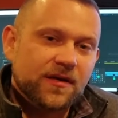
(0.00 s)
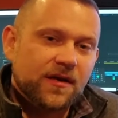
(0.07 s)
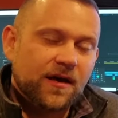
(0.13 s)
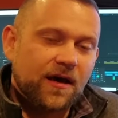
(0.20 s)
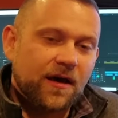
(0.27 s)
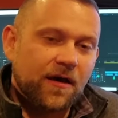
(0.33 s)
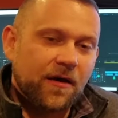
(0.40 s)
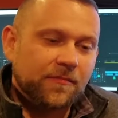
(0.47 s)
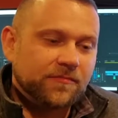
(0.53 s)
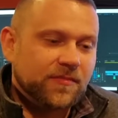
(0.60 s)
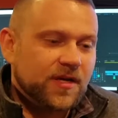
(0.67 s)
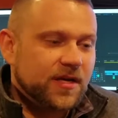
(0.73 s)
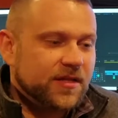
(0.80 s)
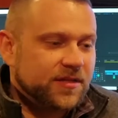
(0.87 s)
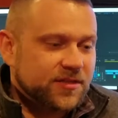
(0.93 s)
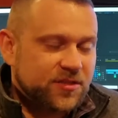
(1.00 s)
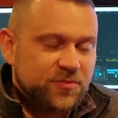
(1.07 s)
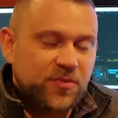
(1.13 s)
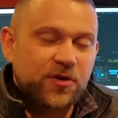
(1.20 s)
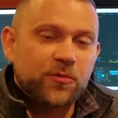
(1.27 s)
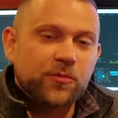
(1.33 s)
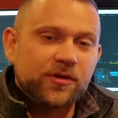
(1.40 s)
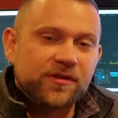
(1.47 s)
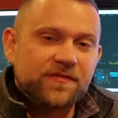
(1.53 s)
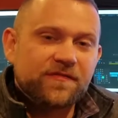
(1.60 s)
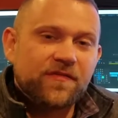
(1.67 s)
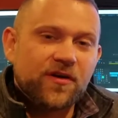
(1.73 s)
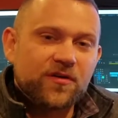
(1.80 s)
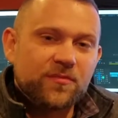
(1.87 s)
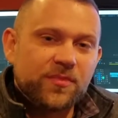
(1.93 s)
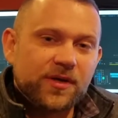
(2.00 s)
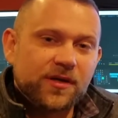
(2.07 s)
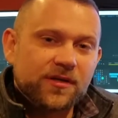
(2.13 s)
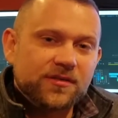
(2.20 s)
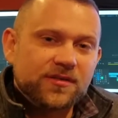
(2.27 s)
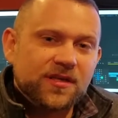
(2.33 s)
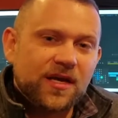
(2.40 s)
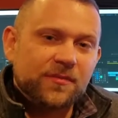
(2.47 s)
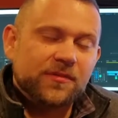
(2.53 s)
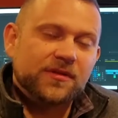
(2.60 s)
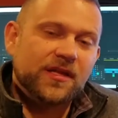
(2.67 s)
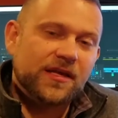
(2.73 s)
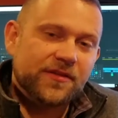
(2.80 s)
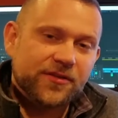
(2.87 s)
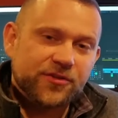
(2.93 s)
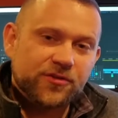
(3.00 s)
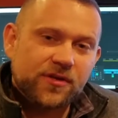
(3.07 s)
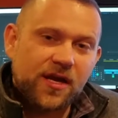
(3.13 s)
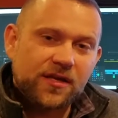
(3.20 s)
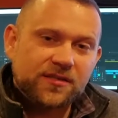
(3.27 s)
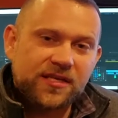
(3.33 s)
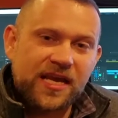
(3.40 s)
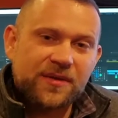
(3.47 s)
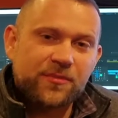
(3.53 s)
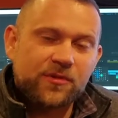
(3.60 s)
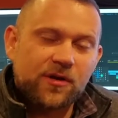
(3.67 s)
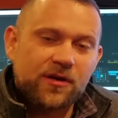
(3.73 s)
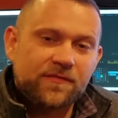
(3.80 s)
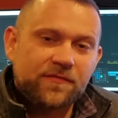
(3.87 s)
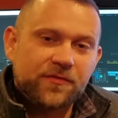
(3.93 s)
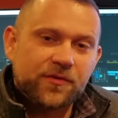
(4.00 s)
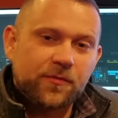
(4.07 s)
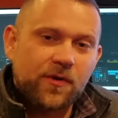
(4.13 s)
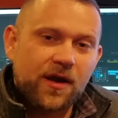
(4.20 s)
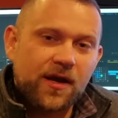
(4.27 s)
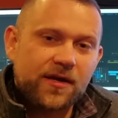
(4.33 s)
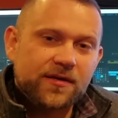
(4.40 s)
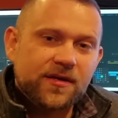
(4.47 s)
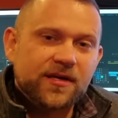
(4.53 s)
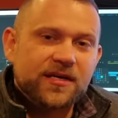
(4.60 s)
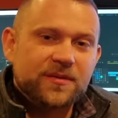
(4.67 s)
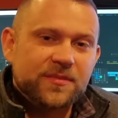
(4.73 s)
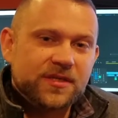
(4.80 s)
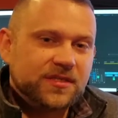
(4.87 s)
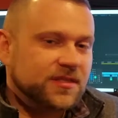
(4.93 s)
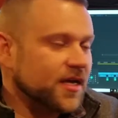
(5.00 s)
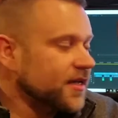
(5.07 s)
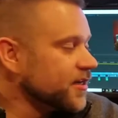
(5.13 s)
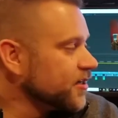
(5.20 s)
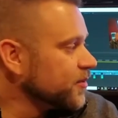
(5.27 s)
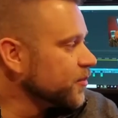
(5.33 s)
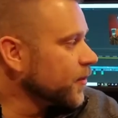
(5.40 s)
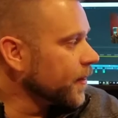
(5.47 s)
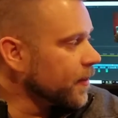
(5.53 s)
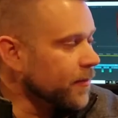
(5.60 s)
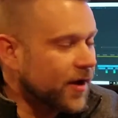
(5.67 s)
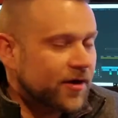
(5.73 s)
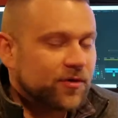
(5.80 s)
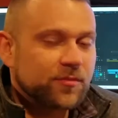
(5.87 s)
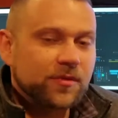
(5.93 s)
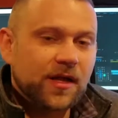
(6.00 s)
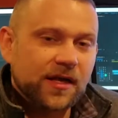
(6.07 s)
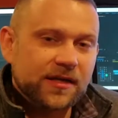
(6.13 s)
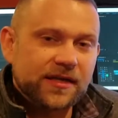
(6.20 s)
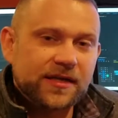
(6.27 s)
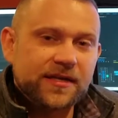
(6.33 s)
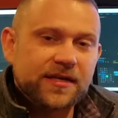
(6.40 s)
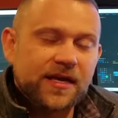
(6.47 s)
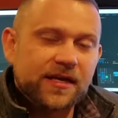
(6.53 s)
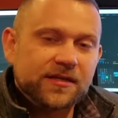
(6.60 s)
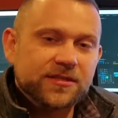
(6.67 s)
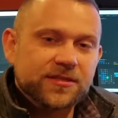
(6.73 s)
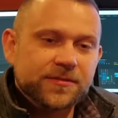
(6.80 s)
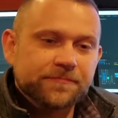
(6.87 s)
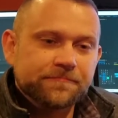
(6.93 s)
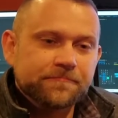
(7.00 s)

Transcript: This has been a really fun build. I'm glad that you guys came along for the ride, and I'm excited to put the monoblock in next.